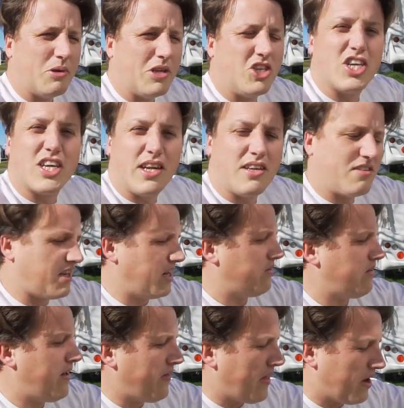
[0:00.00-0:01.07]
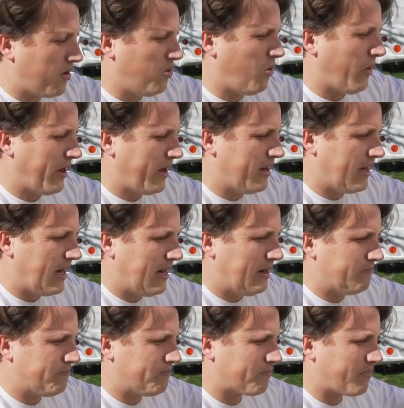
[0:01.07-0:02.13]
jiggling to get around that corner.
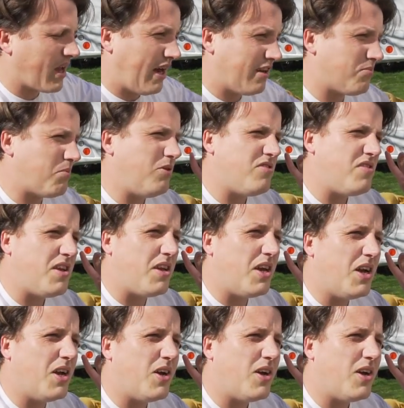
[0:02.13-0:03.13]
I suppose if